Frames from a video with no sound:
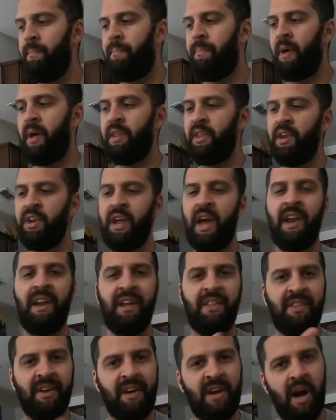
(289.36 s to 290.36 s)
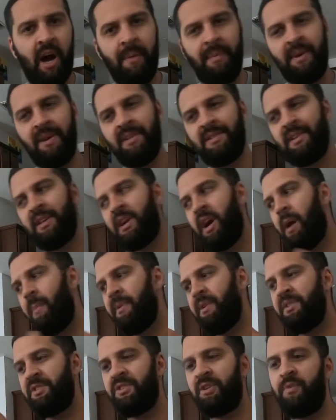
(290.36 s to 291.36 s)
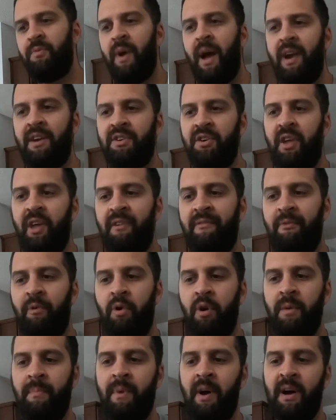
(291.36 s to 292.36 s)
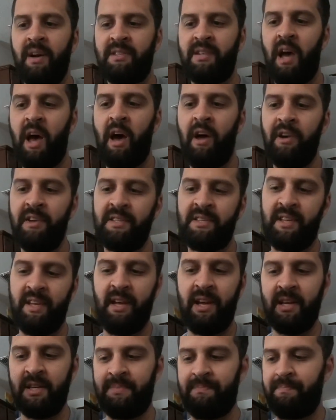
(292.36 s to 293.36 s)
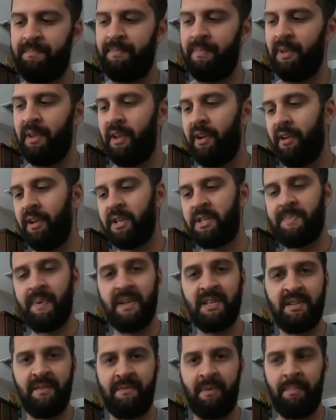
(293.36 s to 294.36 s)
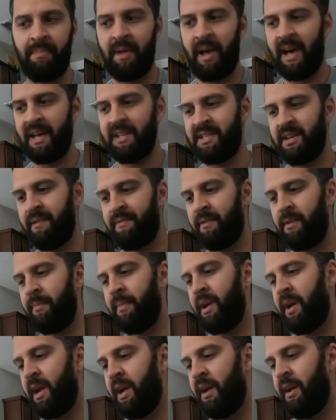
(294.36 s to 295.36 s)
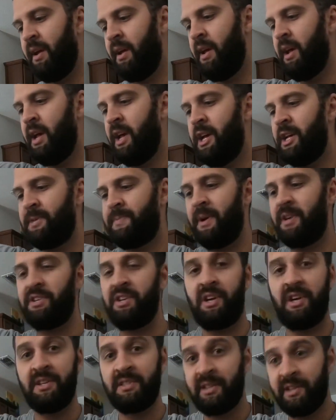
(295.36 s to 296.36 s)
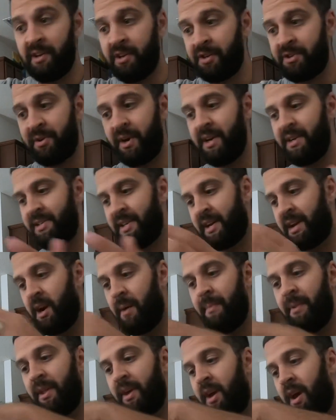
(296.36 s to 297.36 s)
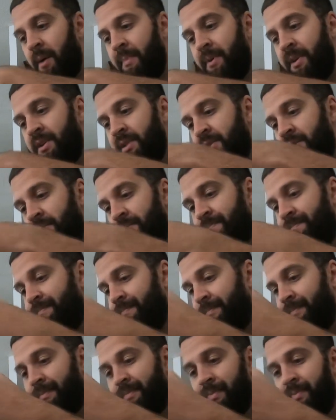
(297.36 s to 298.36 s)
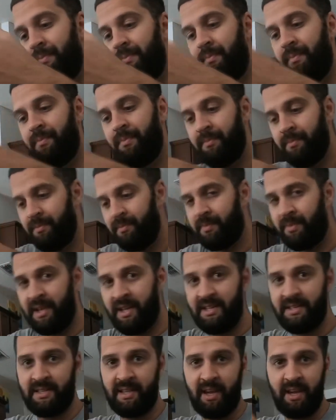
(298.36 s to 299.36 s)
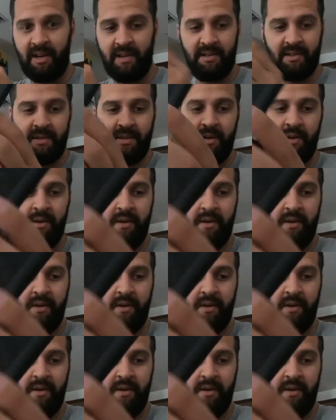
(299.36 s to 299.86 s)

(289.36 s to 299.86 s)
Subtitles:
But then you had to get the cubbies. The cubbies direct are like $40. Honestly, it's a little expensive for plastic for me, especially because the little trays that come in the cubbies, these things,